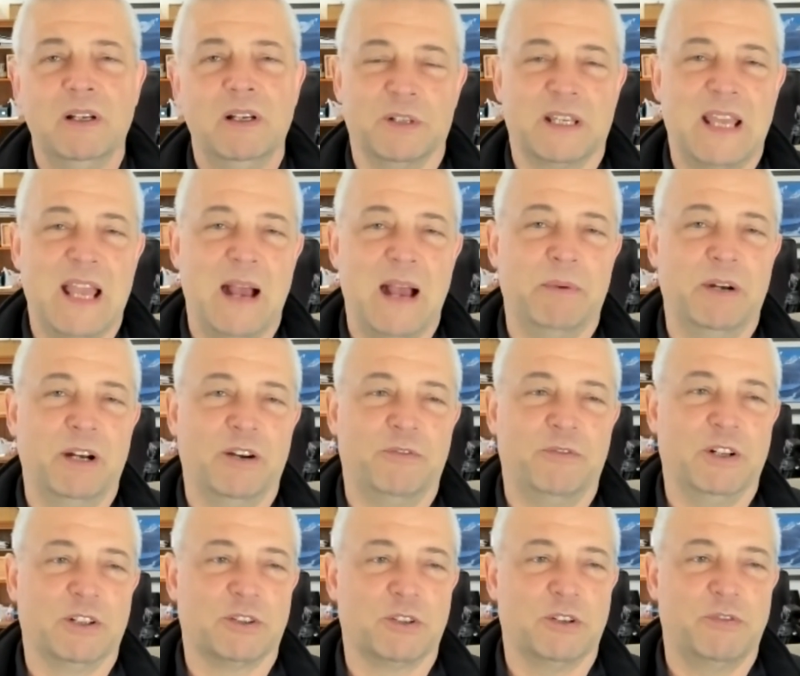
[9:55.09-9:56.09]
The cabin air
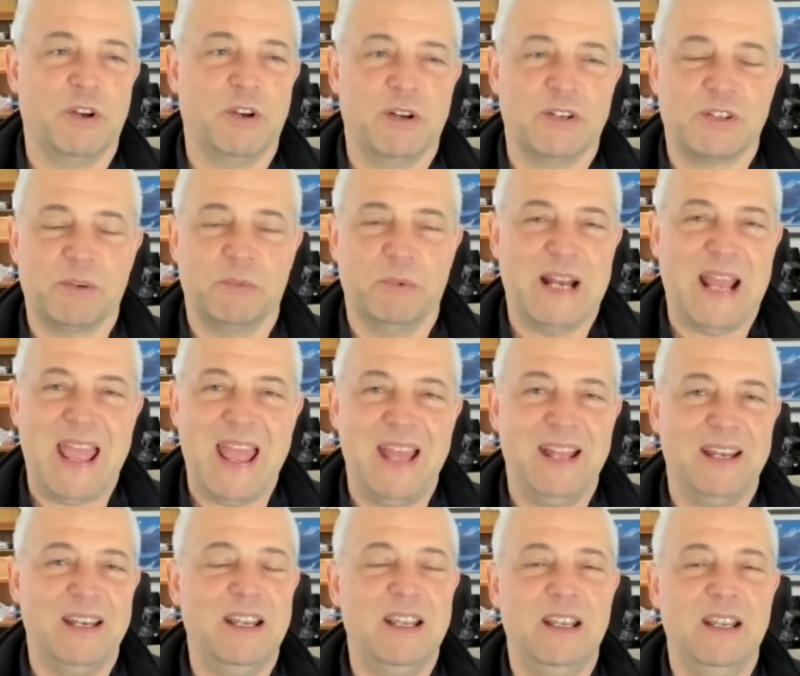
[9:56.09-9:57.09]
filter, if you're somewhat
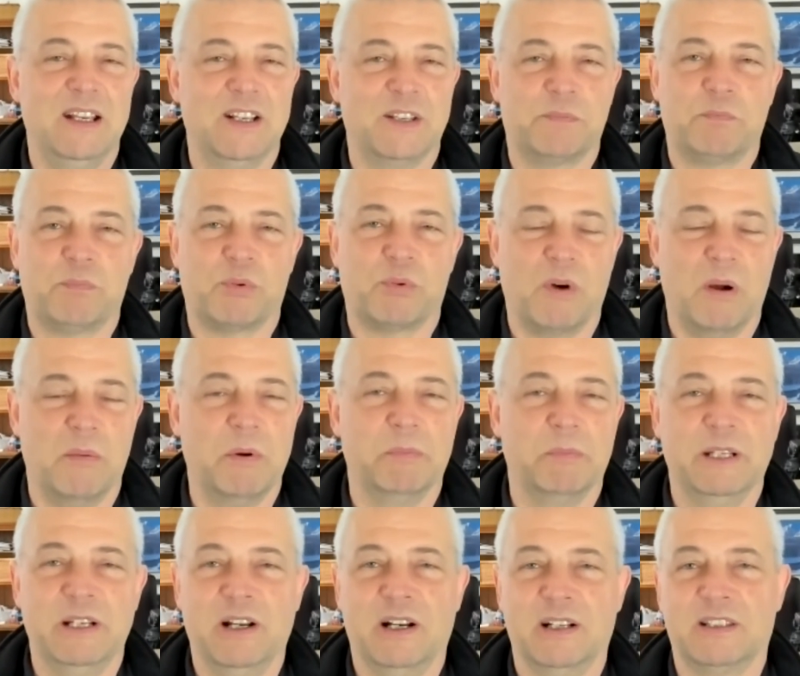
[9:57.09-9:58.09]
handy, it's
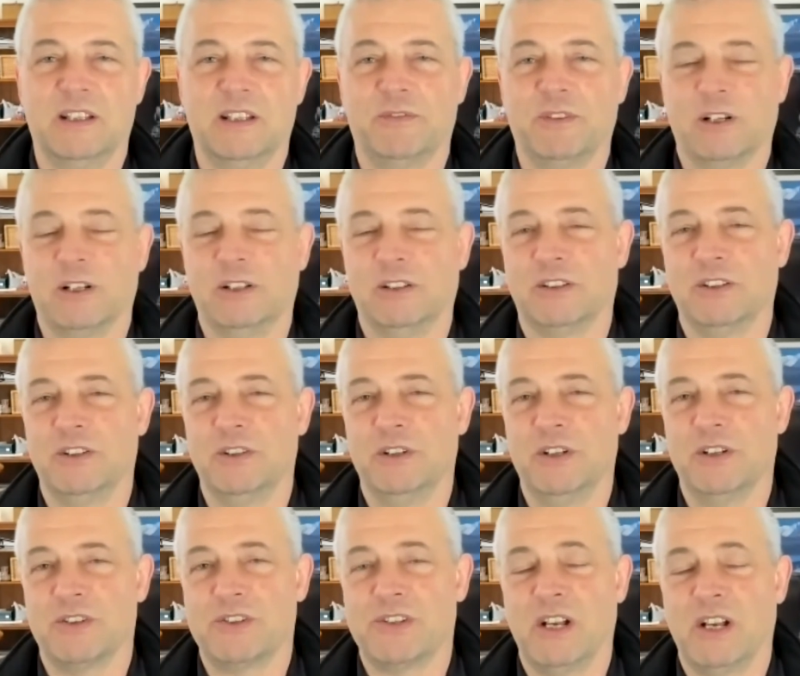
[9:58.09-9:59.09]
probably not difficult to do
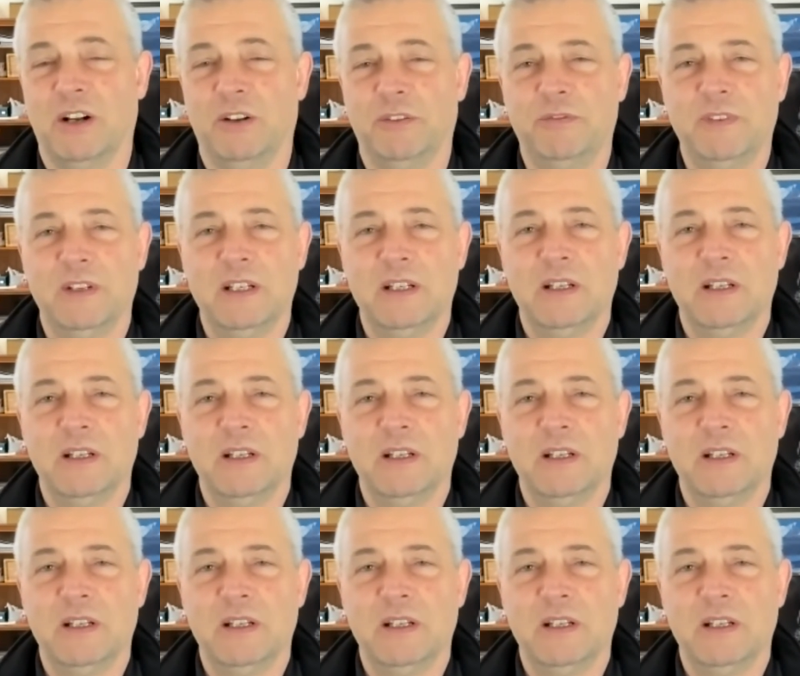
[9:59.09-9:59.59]
yourself.